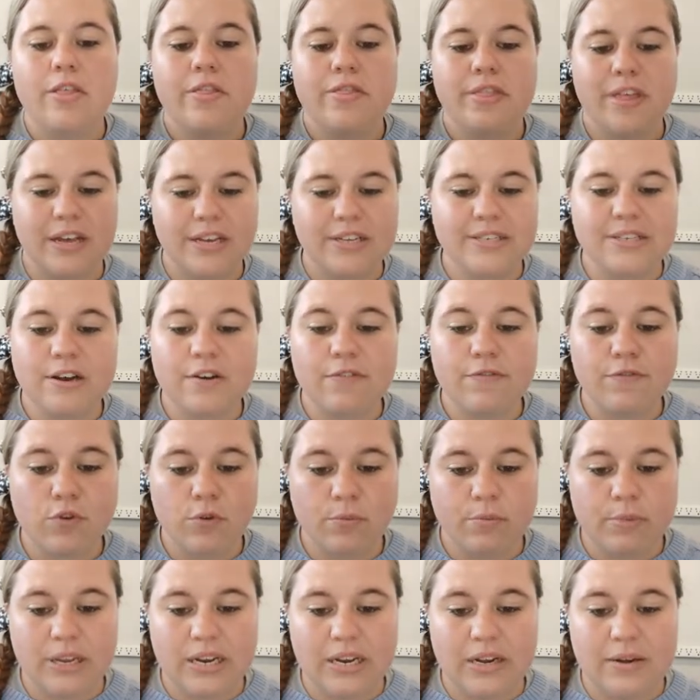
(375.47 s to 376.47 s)
There's our
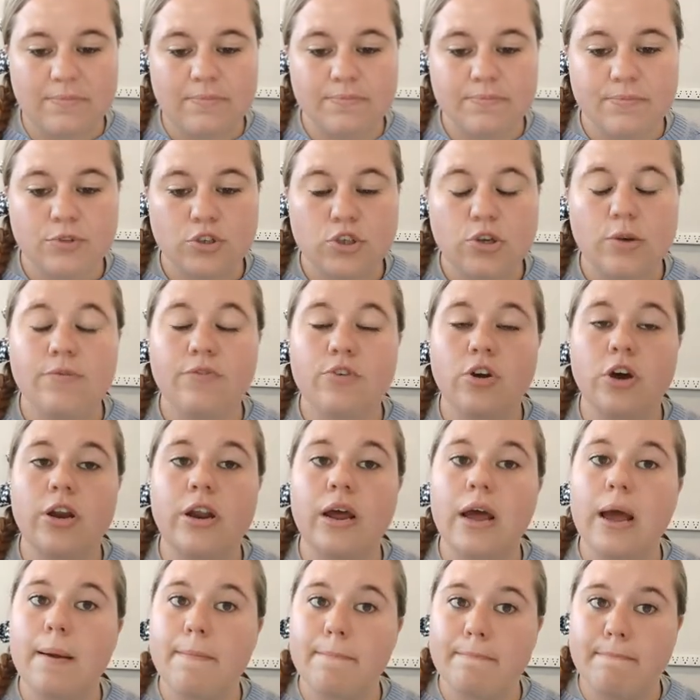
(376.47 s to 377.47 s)
formula. So we've
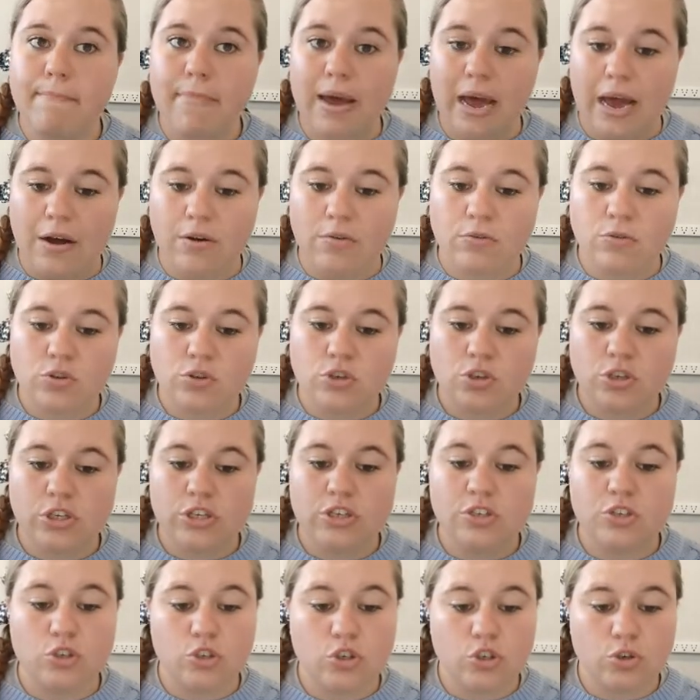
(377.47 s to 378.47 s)
got amount
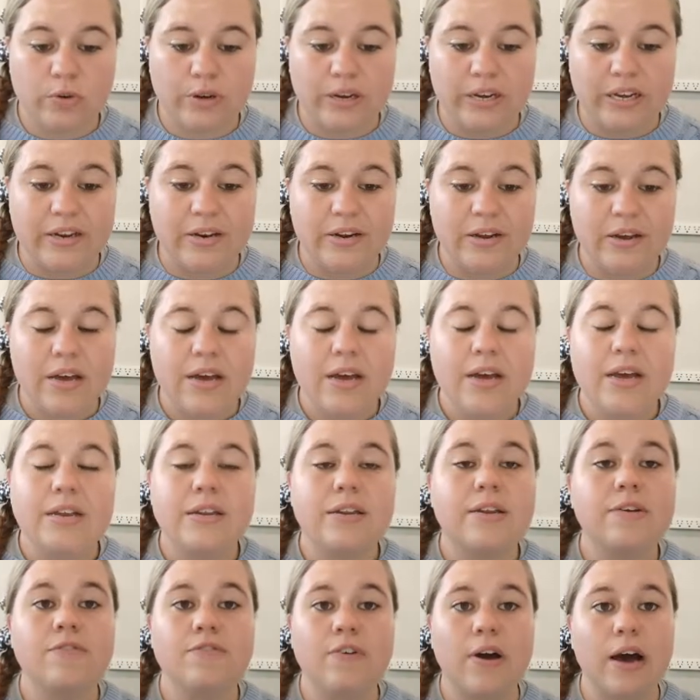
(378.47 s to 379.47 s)
insured
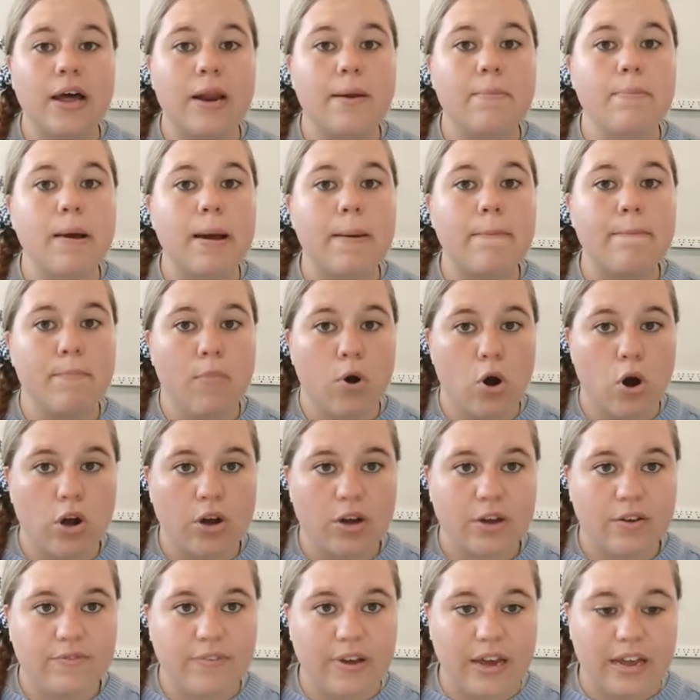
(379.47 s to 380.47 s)
divided by
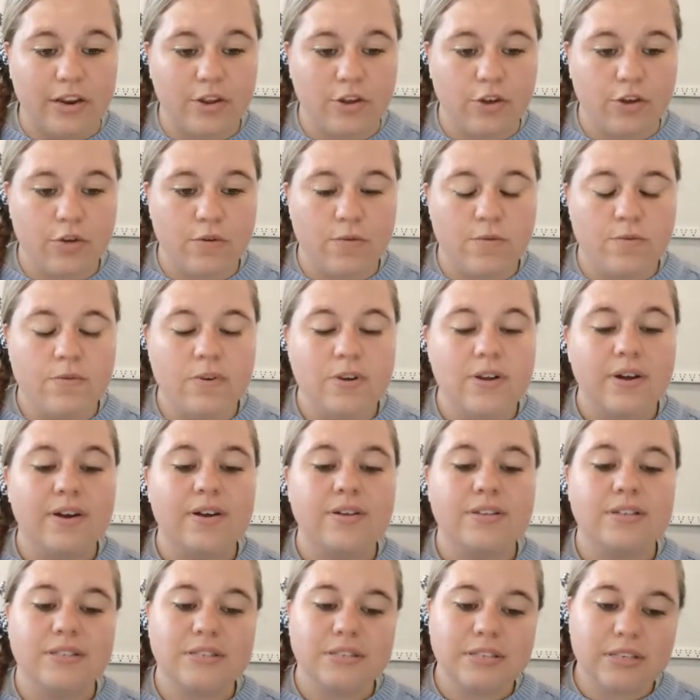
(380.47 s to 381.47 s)
market value
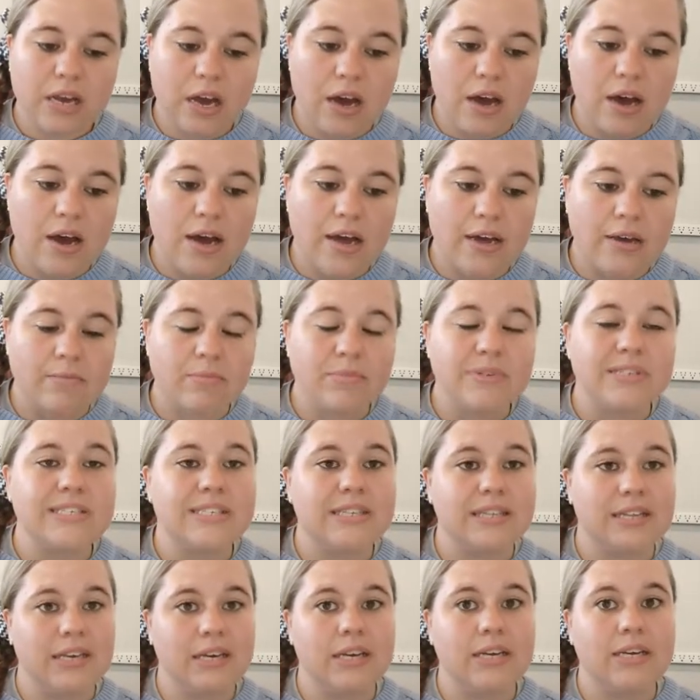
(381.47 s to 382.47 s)
times
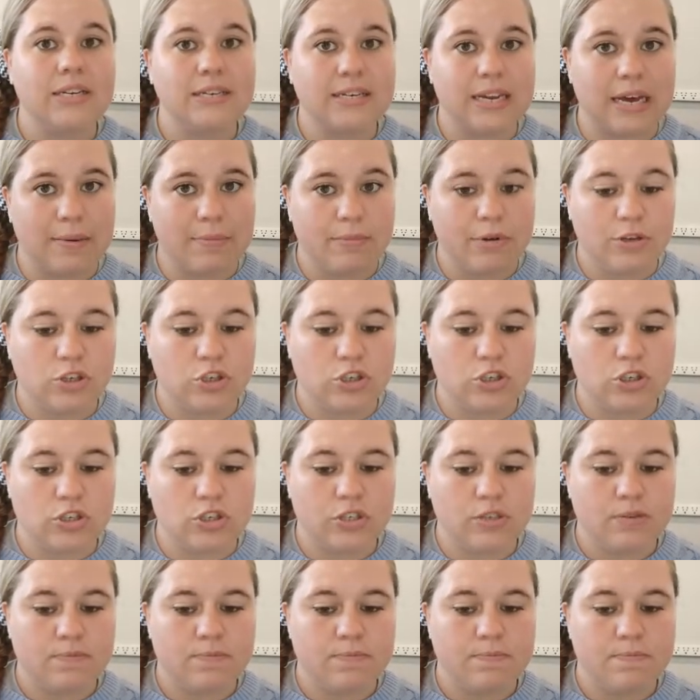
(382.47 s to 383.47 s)
the
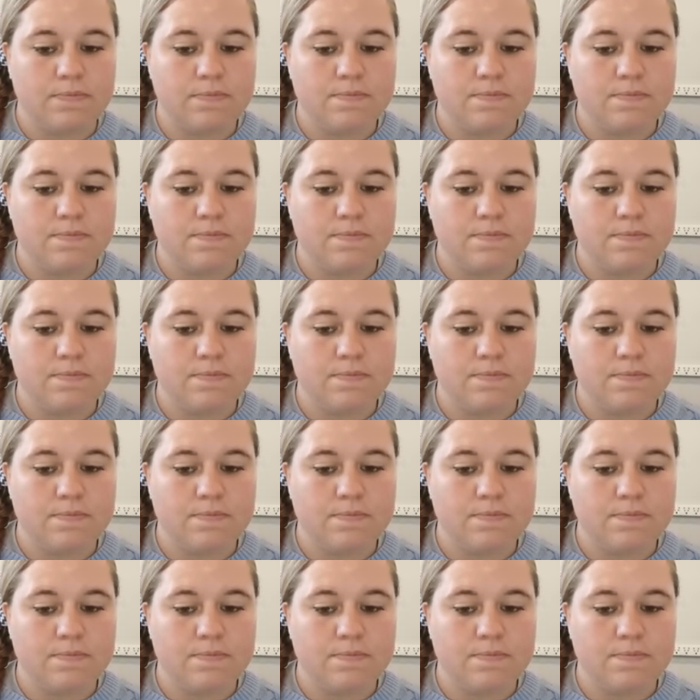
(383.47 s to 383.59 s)
damages.